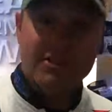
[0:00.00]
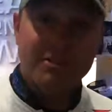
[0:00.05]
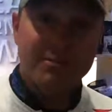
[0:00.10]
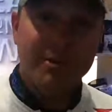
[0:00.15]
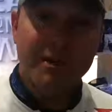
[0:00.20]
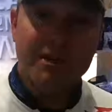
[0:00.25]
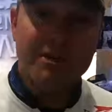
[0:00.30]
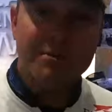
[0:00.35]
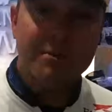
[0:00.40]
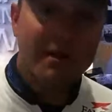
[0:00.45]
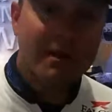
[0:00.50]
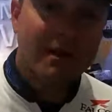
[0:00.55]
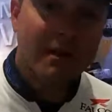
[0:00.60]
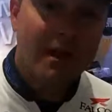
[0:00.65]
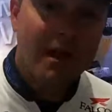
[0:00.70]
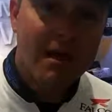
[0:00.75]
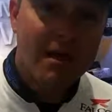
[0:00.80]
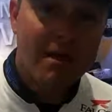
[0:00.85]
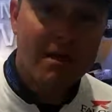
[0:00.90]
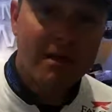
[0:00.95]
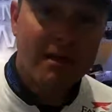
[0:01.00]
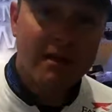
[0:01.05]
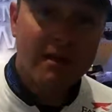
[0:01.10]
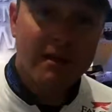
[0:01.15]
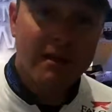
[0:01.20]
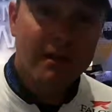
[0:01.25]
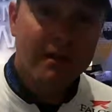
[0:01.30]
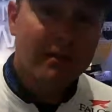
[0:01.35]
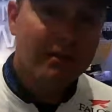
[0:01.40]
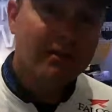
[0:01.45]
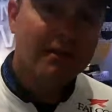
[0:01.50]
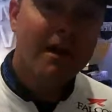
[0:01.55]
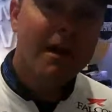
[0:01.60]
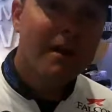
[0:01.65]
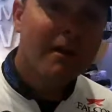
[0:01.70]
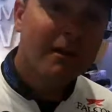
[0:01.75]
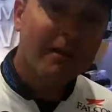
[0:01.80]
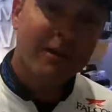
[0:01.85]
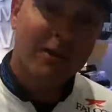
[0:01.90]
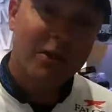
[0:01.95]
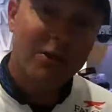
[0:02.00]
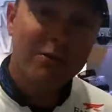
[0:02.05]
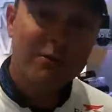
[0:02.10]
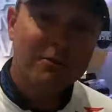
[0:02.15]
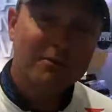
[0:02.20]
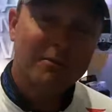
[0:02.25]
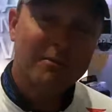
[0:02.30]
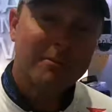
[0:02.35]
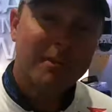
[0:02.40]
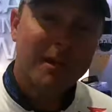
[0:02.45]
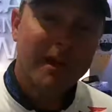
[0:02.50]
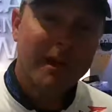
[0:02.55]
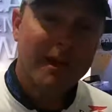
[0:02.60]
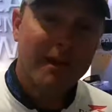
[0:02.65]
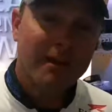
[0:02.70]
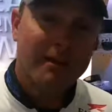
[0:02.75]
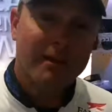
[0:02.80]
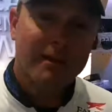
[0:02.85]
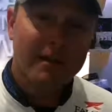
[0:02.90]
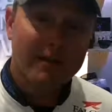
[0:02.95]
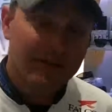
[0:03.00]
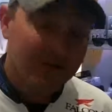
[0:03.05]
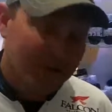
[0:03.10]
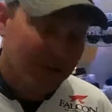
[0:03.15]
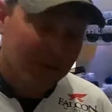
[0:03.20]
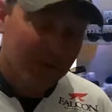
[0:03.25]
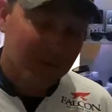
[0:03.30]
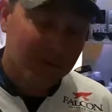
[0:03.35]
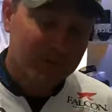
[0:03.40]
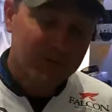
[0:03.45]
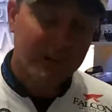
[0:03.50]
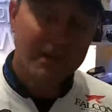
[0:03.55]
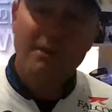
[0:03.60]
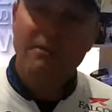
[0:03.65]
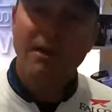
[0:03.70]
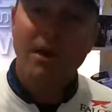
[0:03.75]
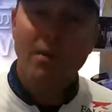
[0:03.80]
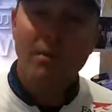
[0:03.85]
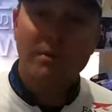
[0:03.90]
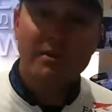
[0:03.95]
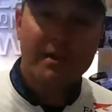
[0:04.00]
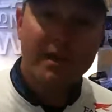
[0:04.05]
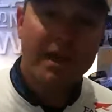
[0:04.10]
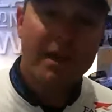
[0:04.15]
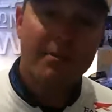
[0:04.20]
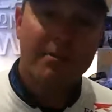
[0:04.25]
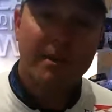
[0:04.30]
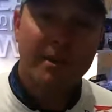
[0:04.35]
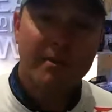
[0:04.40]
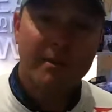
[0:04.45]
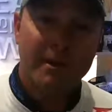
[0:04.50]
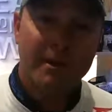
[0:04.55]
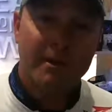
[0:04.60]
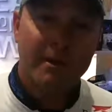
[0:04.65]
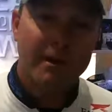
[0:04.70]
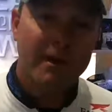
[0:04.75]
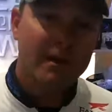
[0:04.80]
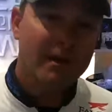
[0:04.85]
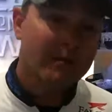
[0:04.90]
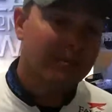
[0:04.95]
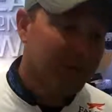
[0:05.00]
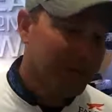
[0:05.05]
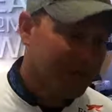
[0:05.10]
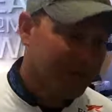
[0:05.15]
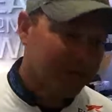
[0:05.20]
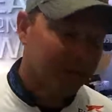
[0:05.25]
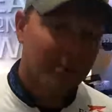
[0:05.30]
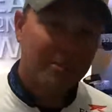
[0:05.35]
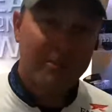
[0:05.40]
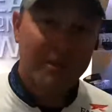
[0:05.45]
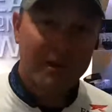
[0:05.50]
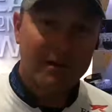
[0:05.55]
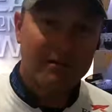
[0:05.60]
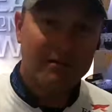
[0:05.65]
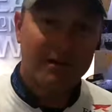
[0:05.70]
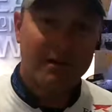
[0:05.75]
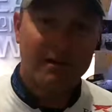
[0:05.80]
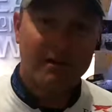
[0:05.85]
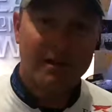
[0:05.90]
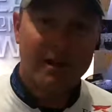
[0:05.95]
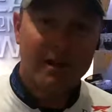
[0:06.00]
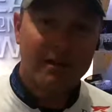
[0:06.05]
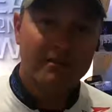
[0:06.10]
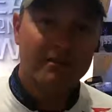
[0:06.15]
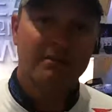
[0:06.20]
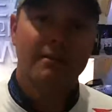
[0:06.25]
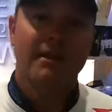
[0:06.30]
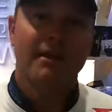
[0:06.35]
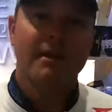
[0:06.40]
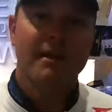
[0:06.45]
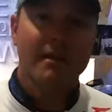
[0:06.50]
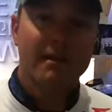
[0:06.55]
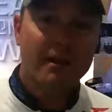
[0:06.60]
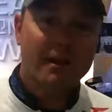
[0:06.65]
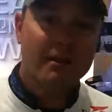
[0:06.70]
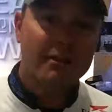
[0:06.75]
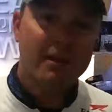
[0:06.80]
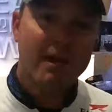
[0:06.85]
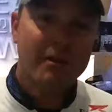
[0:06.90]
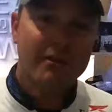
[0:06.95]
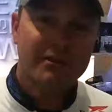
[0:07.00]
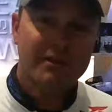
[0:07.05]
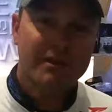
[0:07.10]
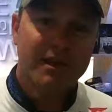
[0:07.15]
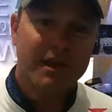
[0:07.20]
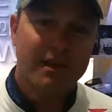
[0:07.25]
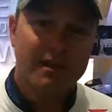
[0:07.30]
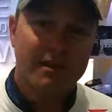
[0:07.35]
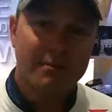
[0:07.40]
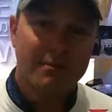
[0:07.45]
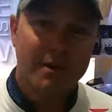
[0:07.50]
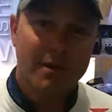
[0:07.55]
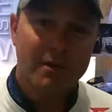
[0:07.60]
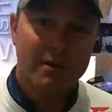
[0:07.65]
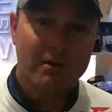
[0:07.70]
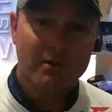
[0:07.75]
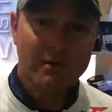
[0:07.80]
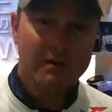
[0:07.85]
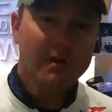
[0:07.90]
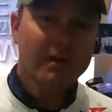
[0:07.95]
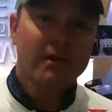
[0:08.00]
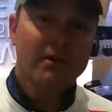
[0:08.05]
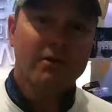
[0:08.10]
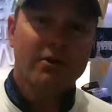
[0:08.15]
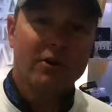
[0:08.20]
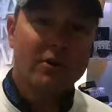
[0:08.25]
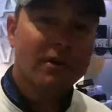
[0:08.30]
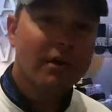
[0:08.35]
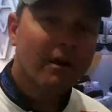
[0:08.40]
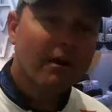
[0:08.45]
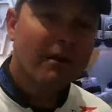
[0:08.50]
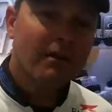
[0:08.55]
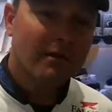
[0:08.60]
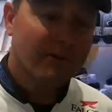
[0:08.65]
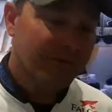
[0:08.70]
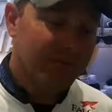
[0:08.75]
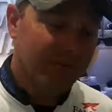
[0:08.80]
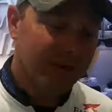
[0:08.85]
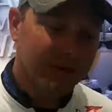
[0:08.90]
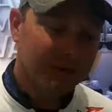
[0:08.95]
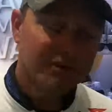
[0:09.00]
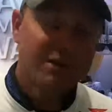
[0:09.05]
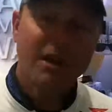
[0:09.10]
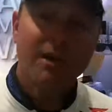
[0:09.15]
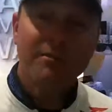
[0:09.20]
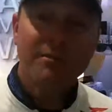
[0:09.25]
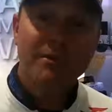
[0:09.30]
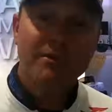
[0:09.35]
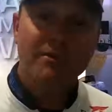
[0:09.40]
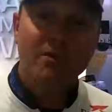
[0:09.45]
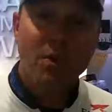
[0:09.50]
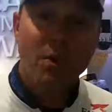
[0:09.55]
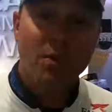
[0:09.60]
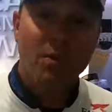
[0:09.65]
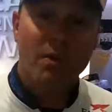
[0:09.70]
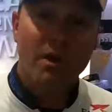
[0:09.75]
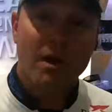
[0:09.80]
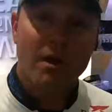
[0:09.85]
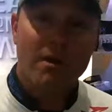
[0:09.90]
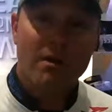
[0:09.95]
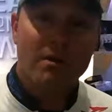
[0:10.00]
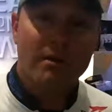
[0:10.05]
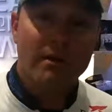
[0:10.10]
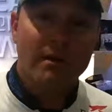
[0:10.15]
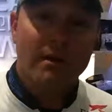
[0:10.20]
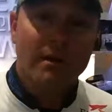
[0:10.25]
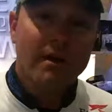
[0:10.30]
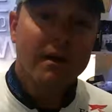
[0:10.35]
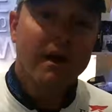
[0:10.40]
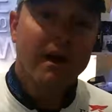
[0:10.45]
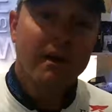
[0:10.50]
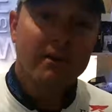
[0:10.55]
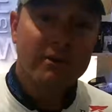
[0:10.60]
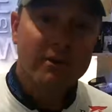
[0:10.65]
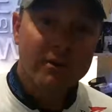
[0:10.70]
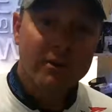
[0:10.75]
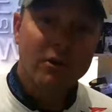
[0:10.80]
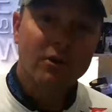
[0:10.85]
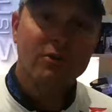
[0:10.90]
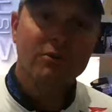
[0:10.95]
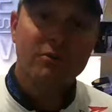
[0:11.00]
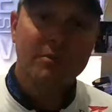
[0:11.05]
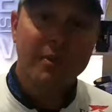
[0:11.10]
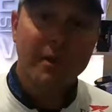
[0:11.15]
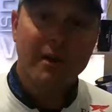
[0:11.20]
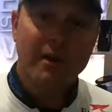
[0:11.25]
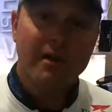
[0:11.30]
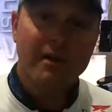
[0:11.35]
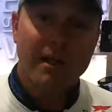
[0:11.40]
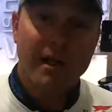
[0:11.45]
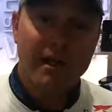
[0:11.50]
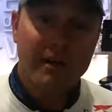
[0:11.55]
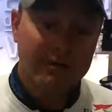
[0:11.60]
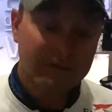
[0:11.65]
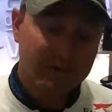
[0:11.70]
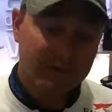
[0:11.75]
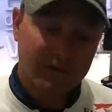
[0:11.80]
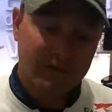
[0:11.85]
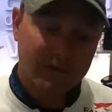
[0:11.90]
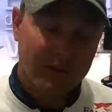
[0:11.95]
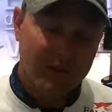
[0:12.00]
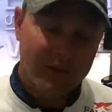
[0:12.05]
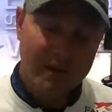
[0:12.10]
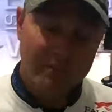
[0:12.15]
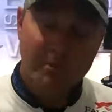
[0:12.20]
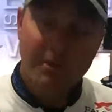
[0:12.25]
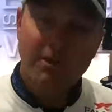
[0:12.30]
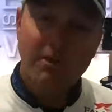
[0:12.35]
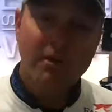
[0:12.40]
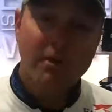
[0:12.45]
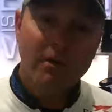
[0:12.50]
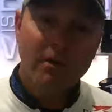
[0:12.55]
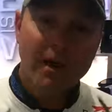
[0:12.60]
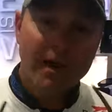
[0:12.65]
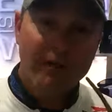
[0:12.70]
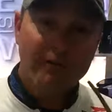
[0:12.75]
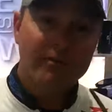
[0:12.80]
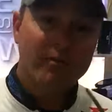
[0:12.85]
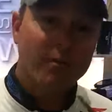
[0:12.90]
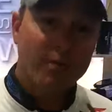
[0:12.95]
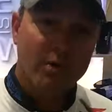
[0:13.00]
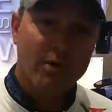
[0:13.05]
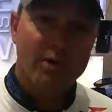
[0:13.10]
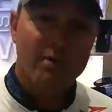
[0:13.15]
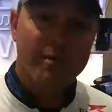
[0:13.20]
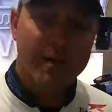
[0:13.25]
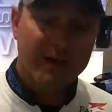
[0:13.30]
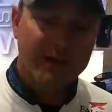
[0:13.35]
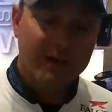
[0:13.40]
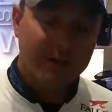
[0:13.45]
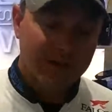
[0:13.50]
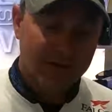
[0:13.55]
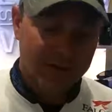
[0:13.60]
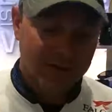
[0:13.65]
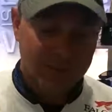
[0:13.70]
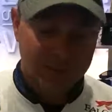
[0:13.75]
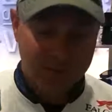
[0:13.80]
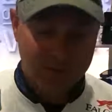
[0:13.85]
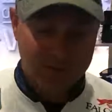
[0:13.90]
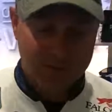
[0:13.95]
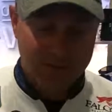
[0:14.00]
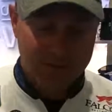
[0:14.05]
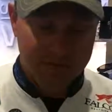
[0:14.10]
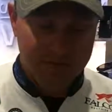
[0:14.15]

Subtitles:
just to pitch them in the lake, you're not going to lose them. And, you know, those things always happen. I mean, a kid picks up a pair of sunglasses, they get kicked off the side of the boat, you're culling fish, something's going on, and you lose a pair of glasses in the lake, but you don't have to worry about that with